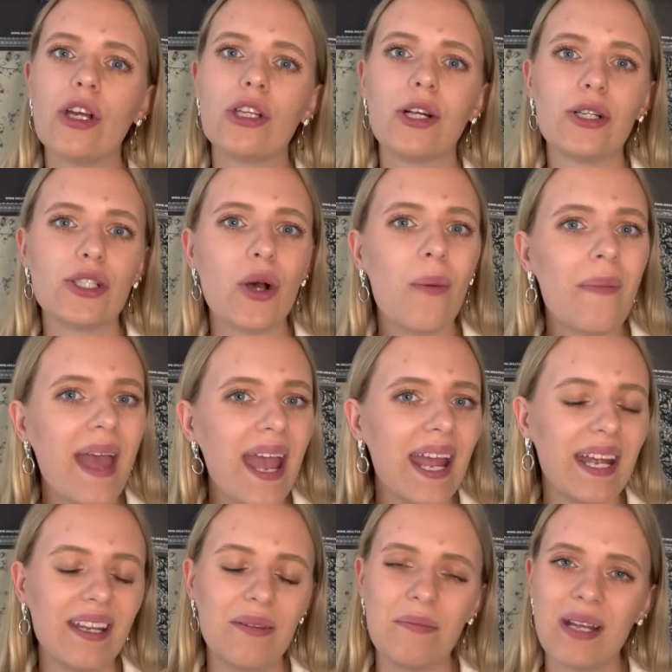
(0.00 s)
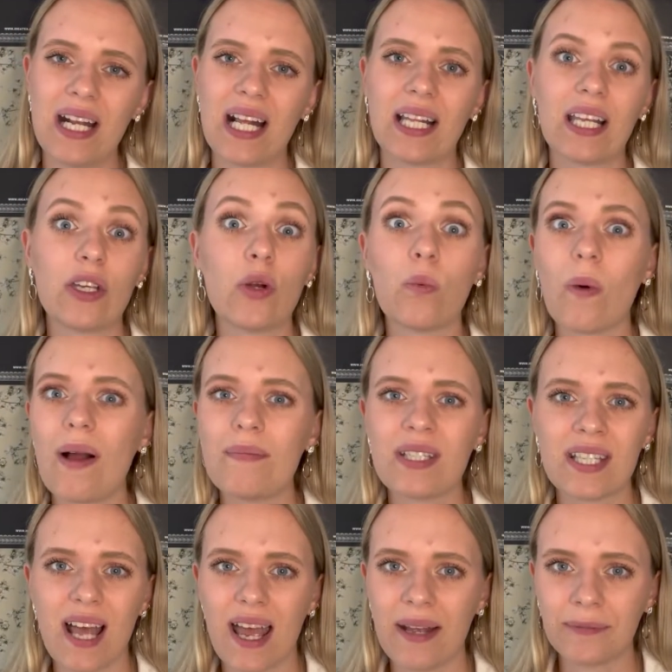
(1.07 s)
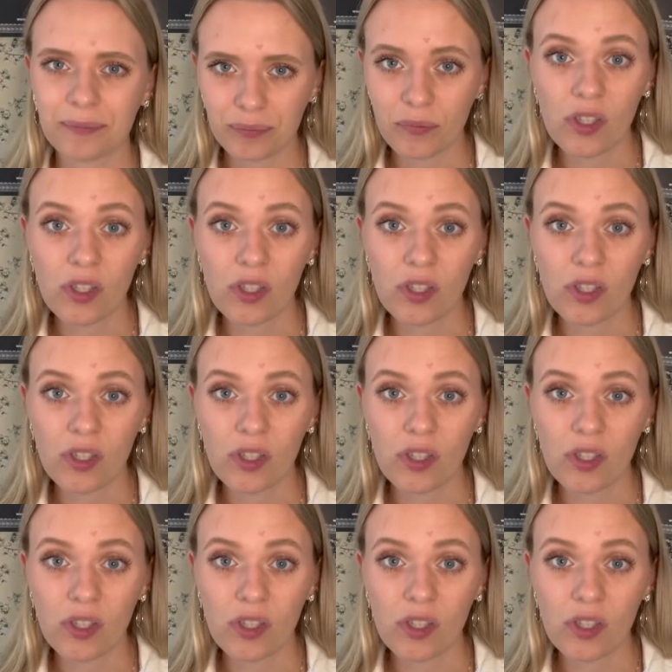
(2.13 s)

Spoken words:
your domain, meaning like your website.